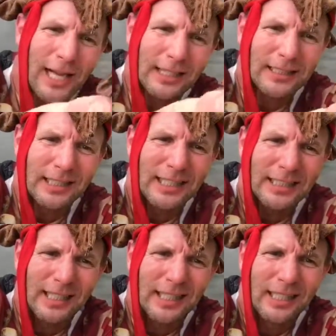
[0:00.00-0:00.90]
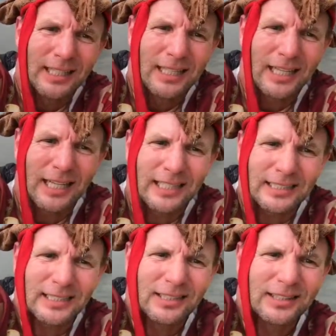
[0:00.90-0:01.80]
legs, see these
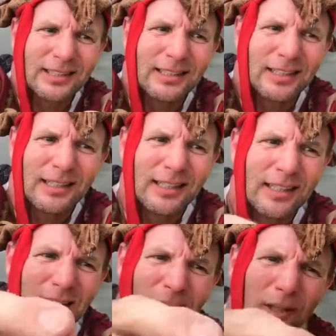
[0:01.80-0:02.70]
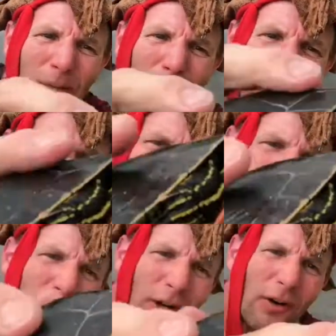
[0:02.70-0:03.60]
legs? Beautiful
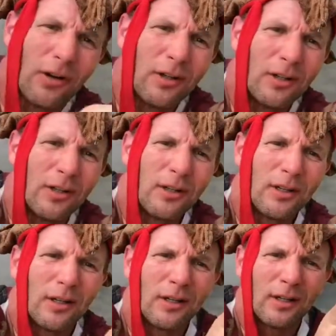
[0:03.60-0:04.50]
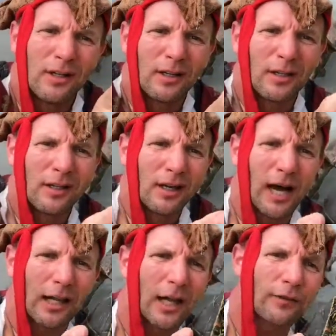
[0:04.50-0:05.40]
turtle.
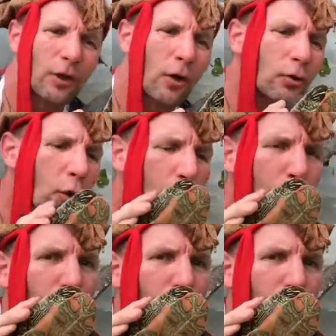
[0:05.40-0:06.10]
I love turtles.